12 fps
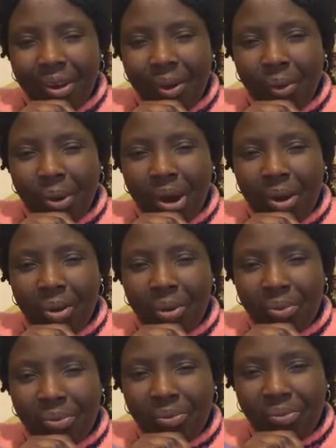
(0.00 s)
Wow.
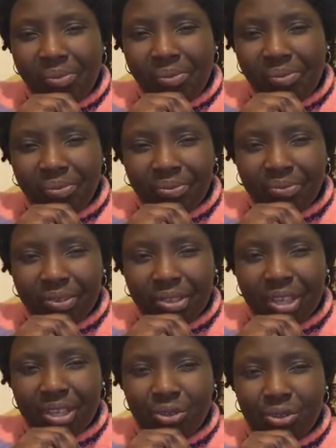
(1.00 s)

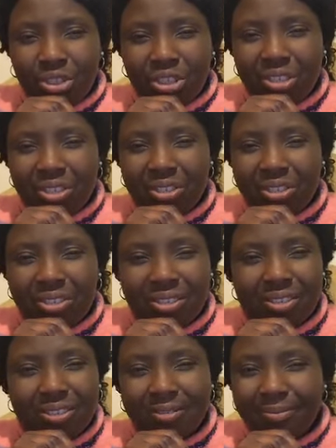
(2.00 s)
Thank you,
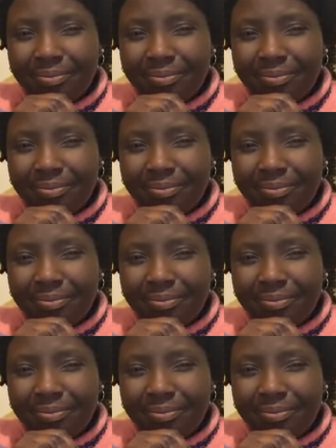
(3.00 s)
Jesus.